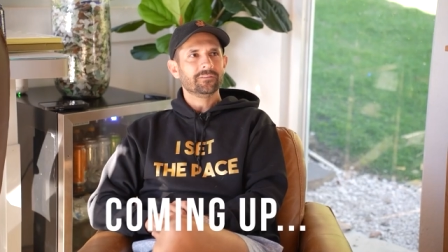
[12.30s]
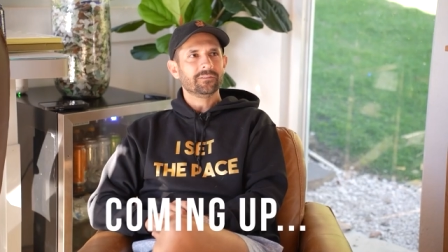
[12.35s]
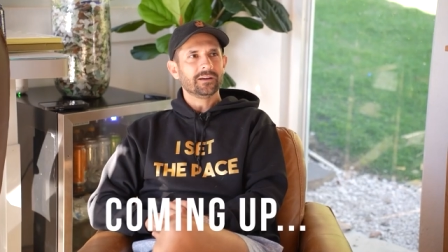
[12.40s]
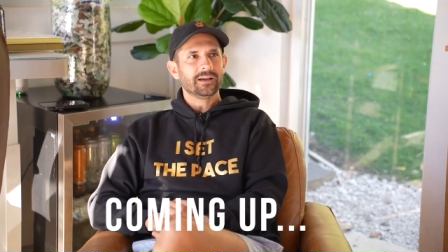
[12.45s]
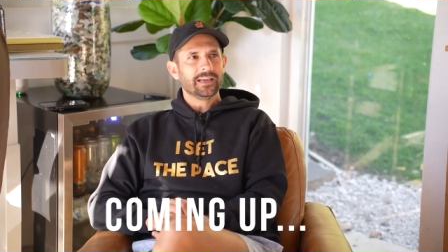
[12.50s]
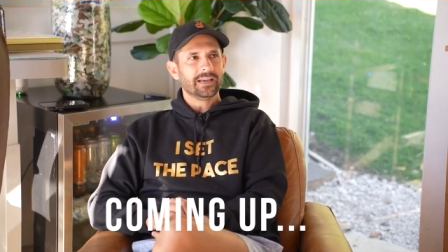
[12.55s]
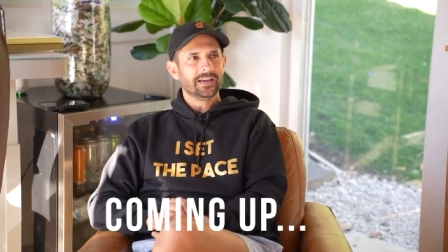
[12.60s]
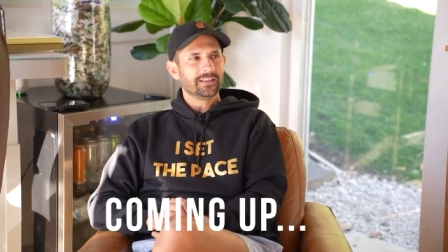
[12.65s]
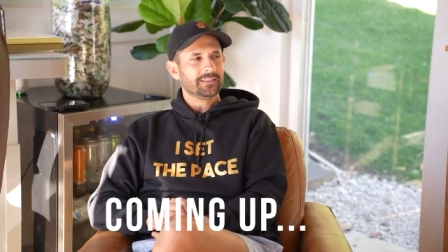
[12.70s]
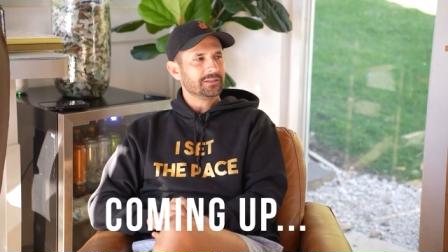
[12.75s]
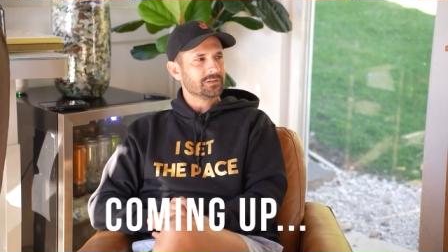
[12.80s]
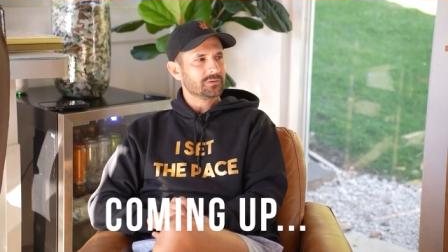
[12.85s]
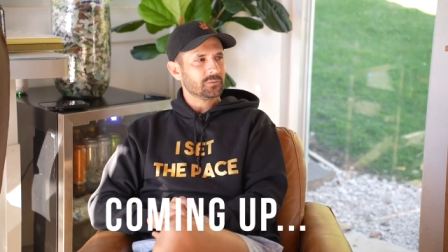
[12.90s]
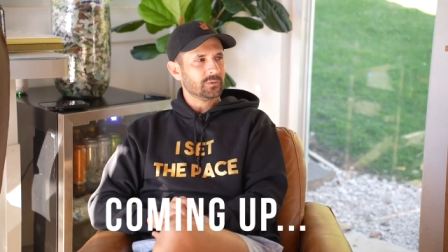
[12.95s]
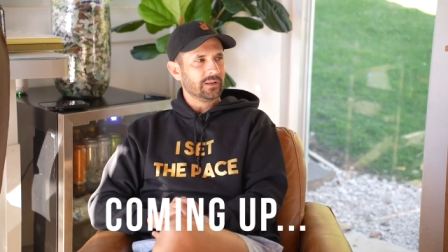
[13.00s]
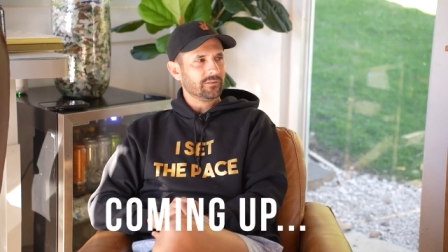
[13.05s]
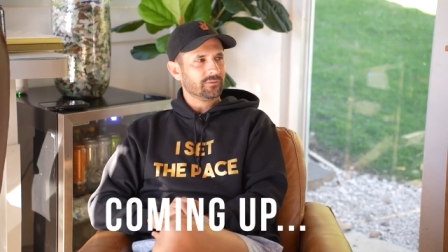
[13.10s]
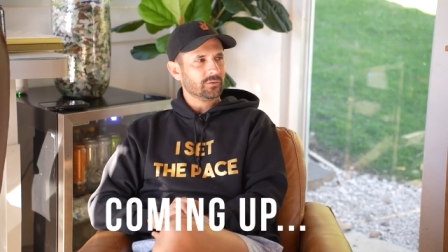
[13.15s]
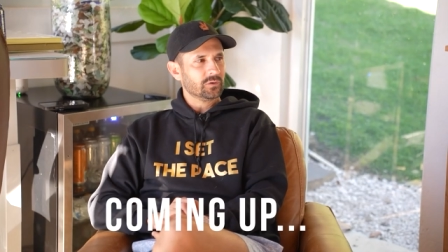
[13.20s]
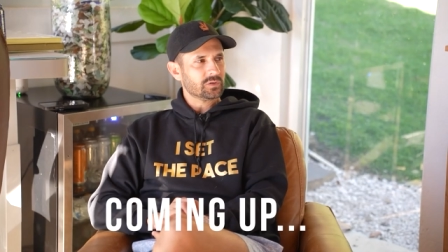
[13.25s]
If I had this
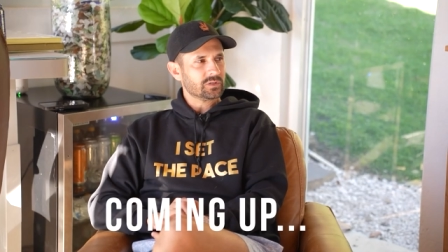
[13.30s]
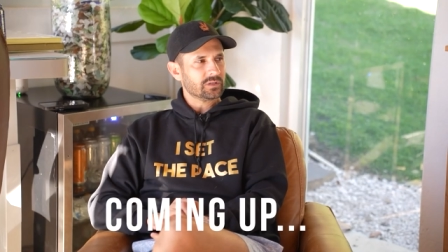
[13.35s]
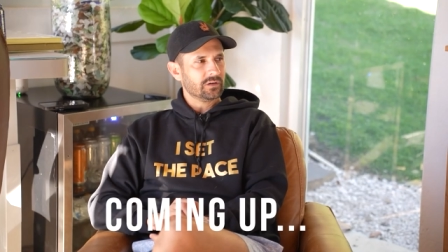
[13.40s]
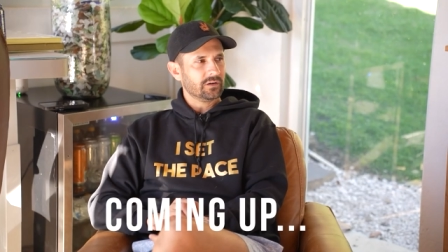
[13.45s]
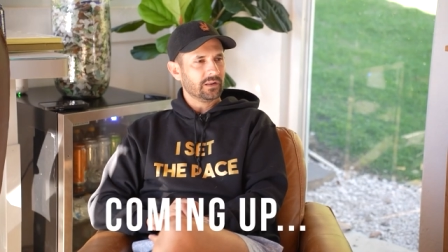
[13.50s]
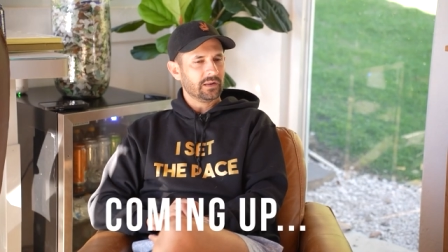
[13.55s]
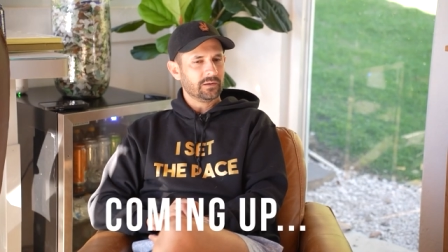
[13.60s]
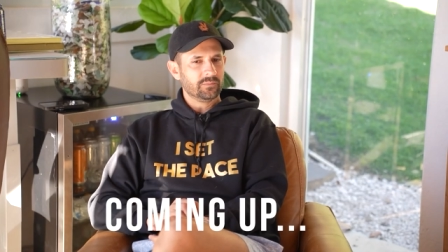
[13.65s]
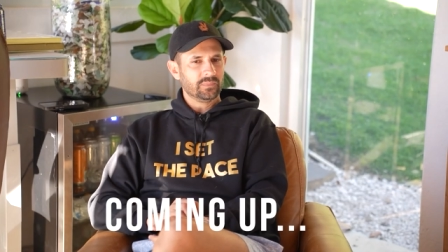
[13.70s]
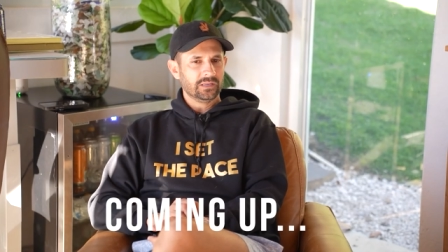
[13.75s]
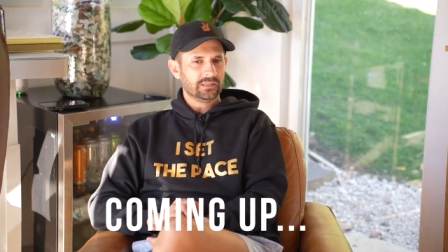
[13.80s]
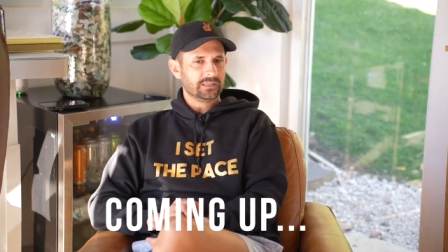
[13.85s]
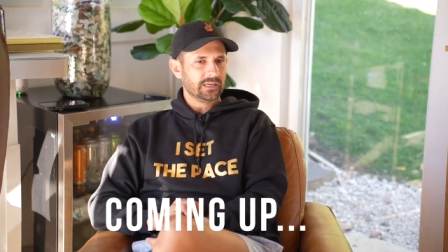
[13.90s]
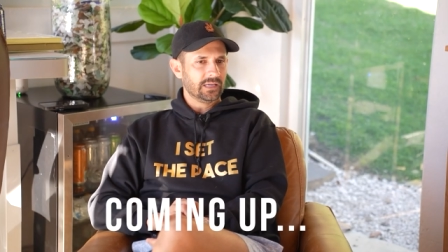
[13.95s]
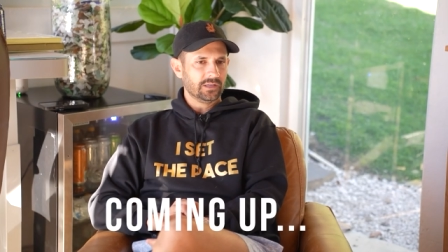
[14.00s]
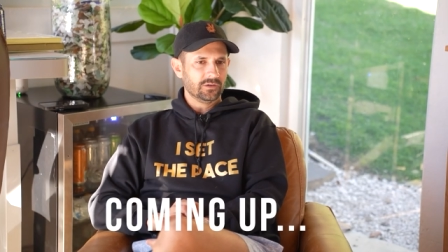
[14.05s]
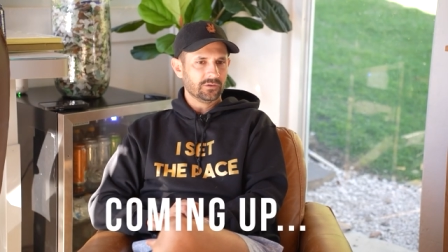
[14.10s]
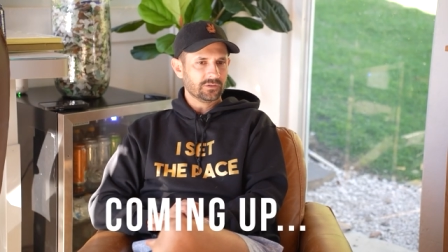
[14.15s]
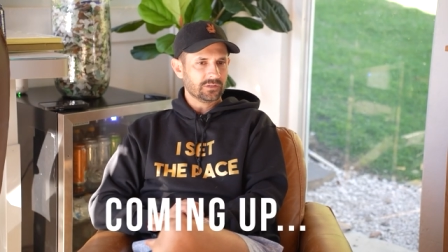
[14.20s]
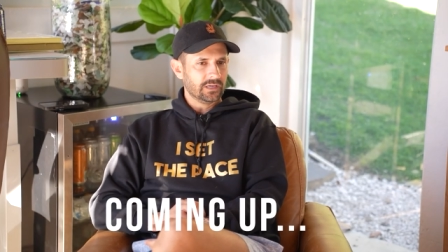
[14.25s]
when I first started, I'd be
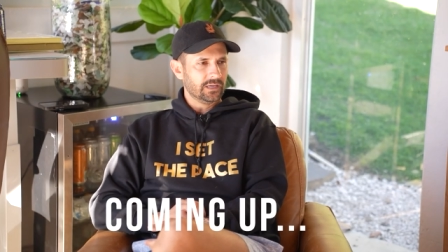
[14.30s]
10 years